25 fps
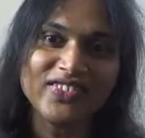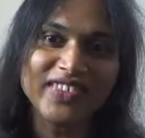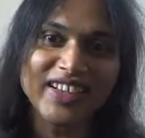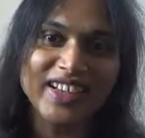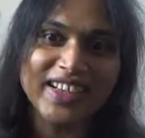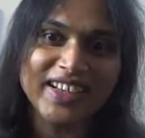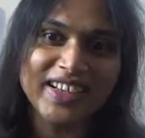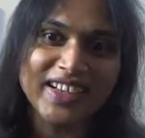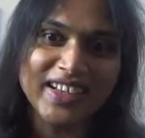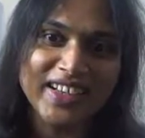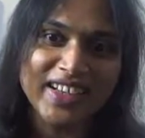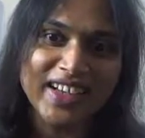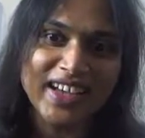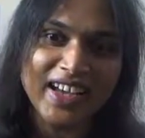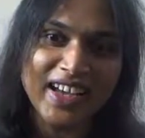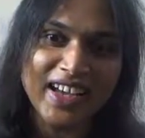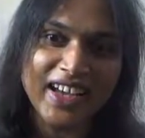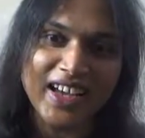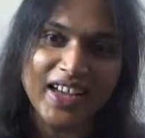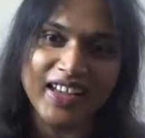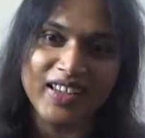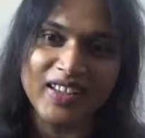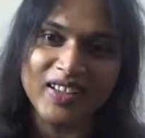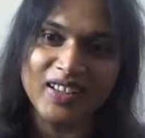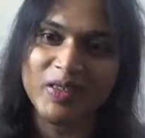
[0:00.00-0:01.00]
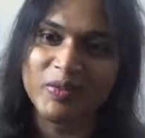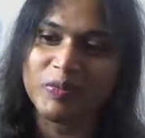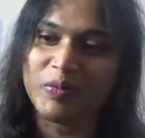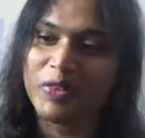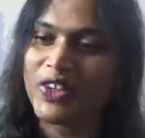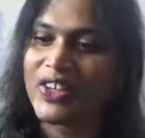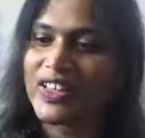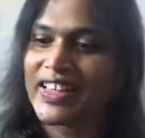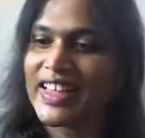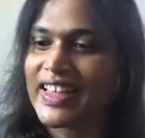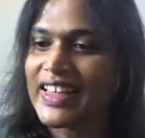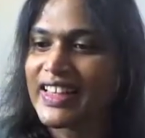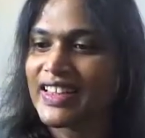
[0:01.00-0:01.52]
Frida Kahlo
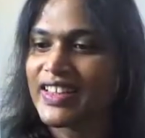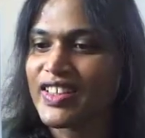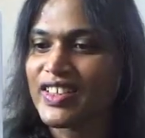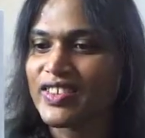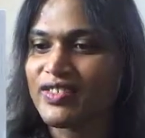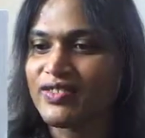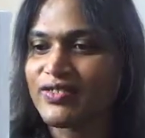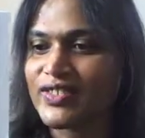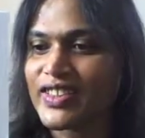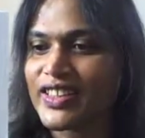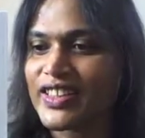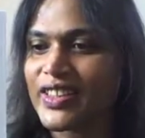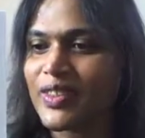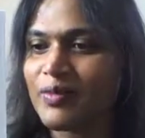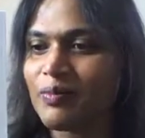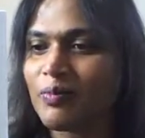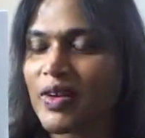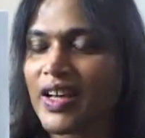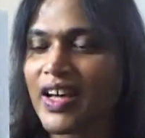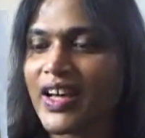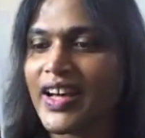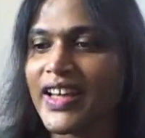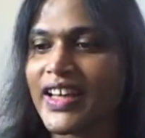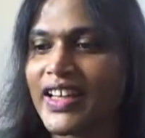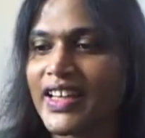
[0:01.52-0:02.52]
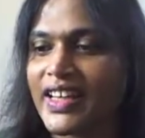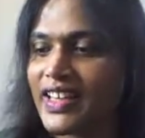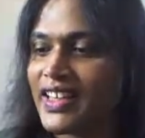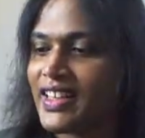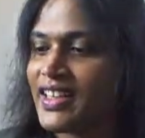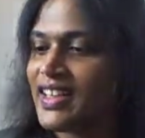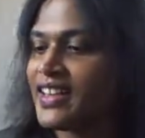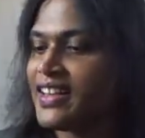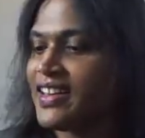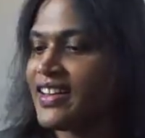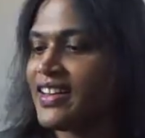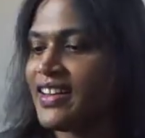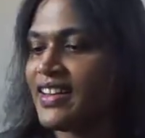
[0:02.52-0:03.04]
book. It's written by
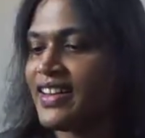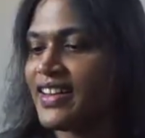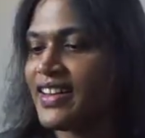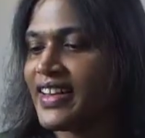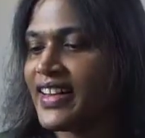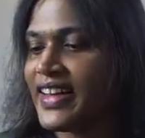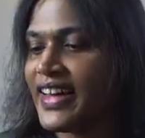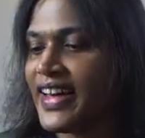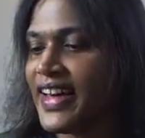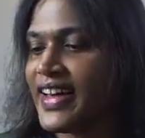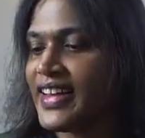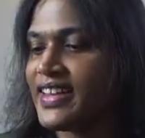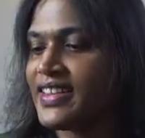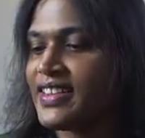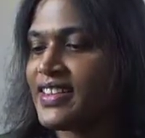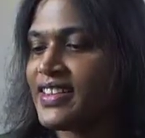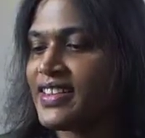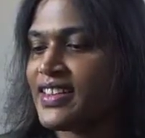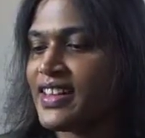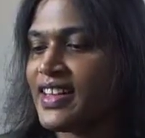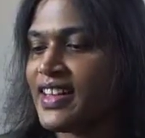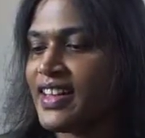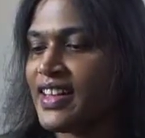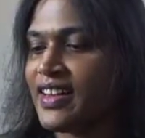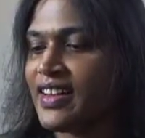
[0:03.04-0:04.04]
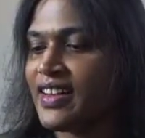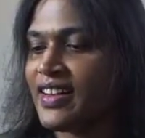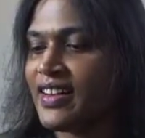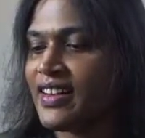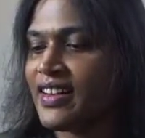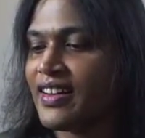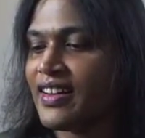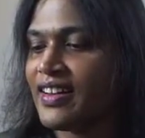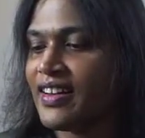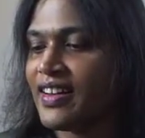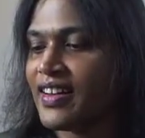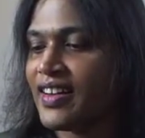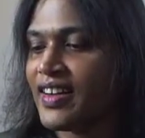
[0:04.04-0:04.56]
Hayden
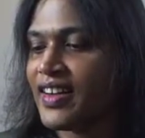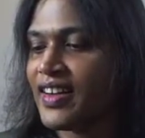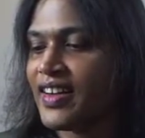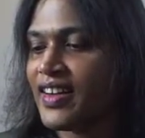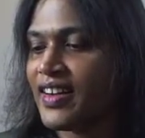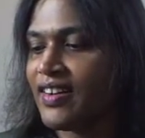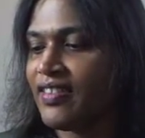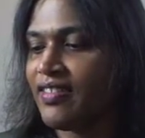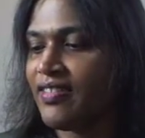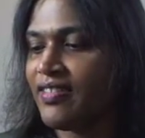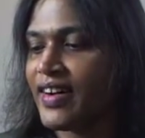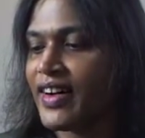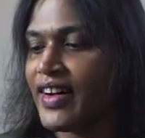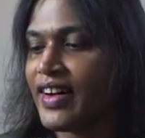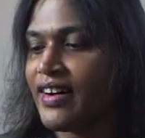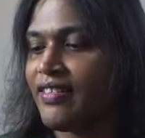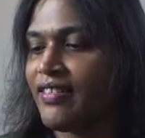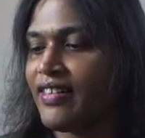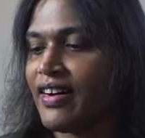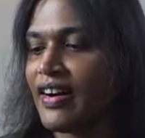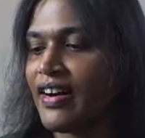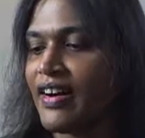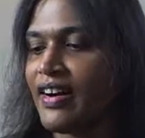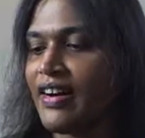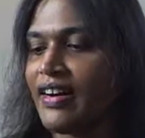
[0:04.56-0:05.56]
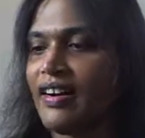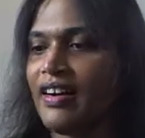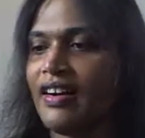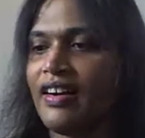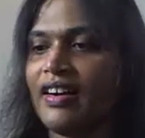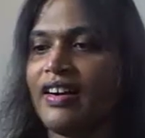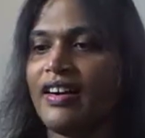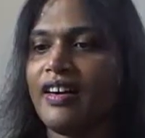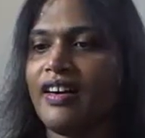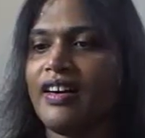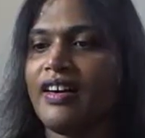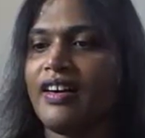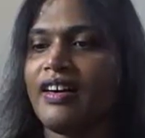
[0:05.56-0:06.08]
Herrera.
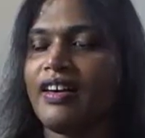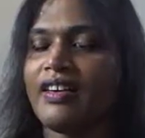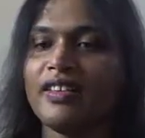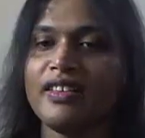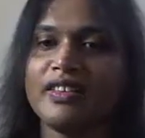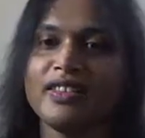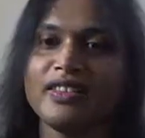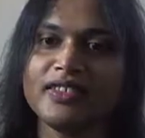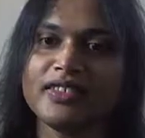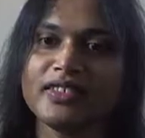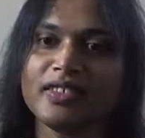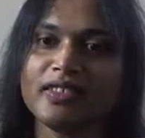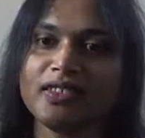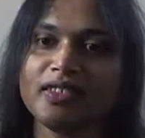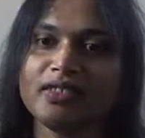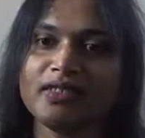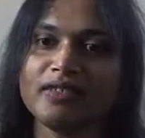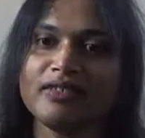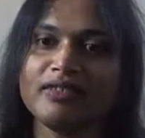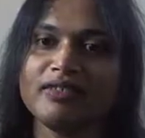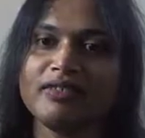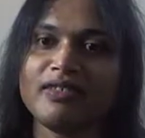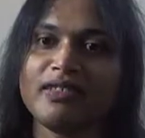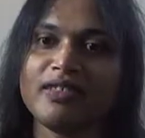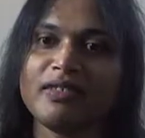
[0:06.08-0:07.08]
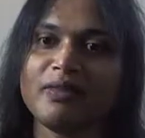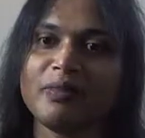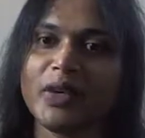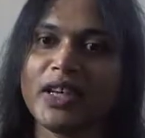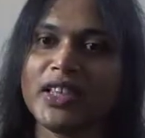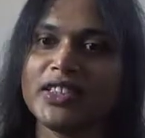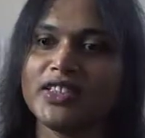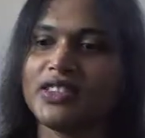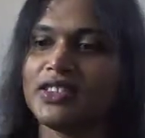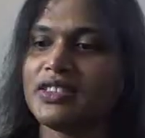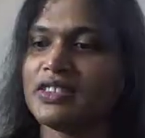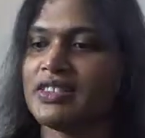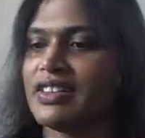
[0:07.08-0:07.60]
Oh, it's got lots of
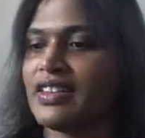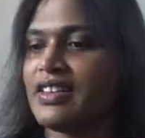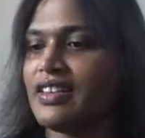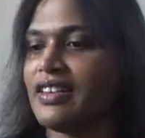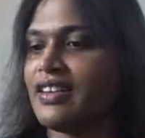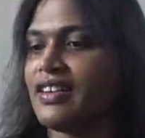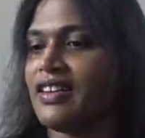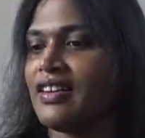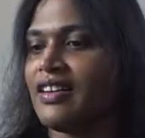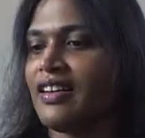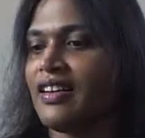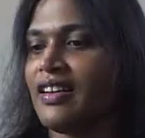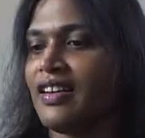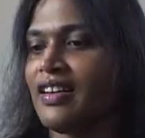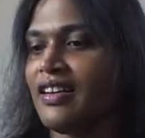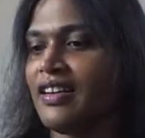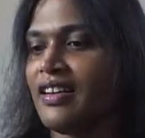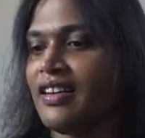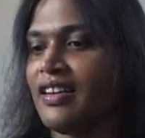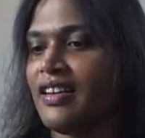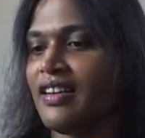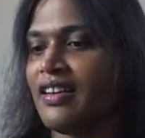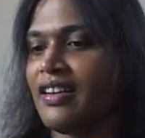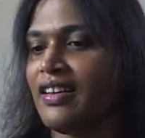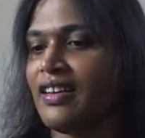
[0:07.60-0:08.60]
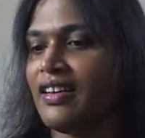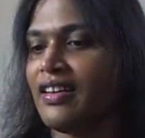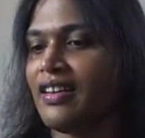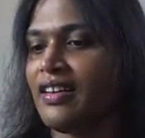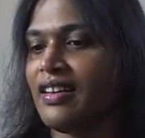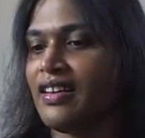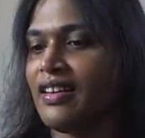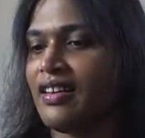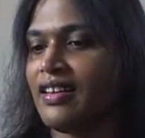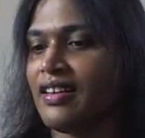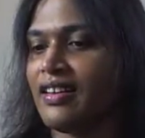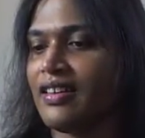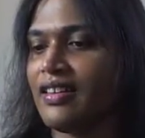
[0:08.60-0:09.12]
pages.
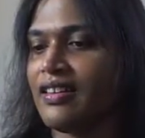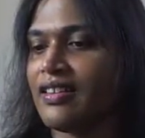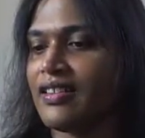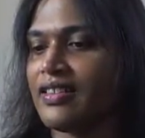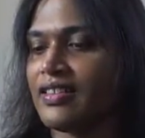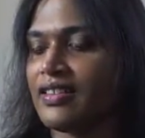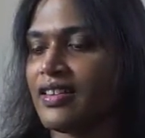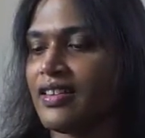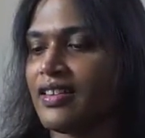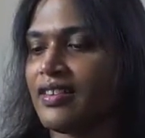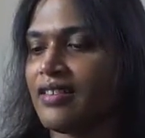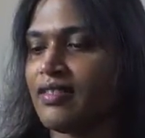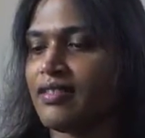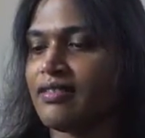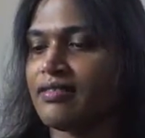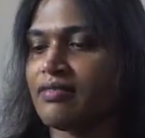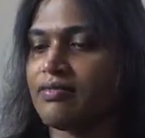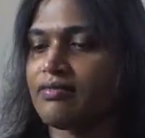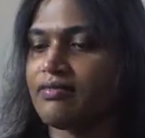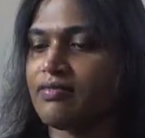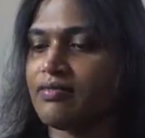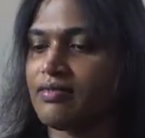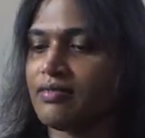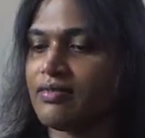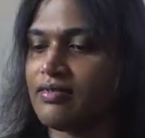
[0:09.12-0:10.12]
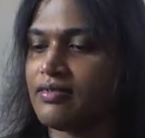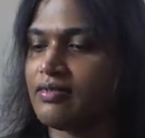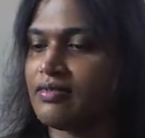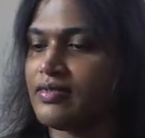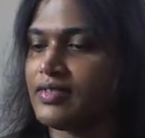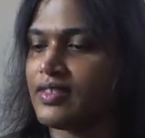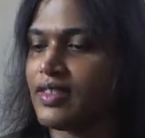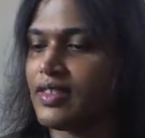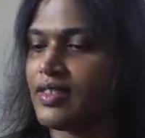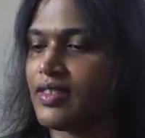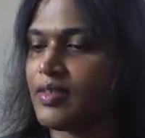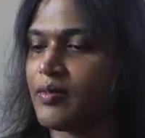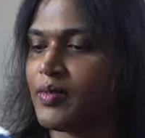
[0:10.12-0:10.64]
It's got
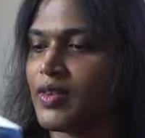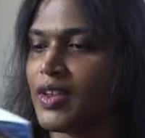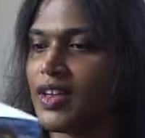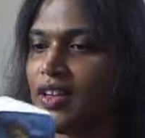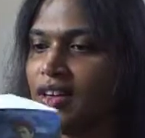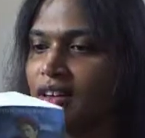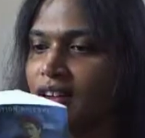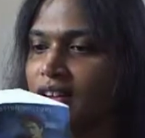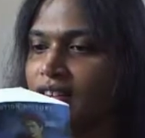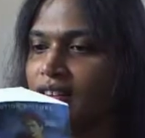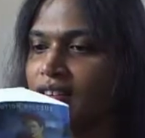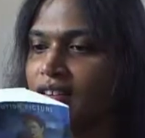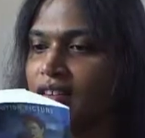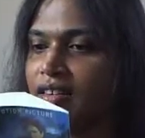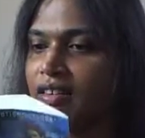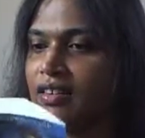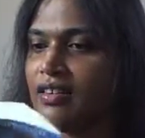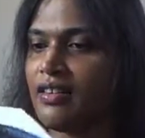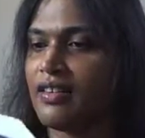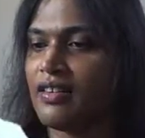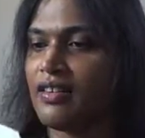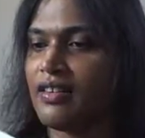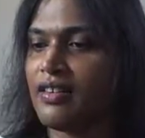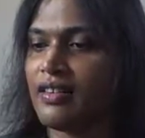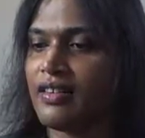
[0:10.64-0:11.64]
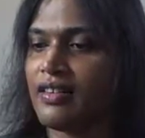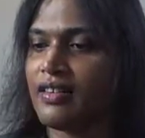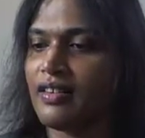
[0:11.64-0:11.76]
some color.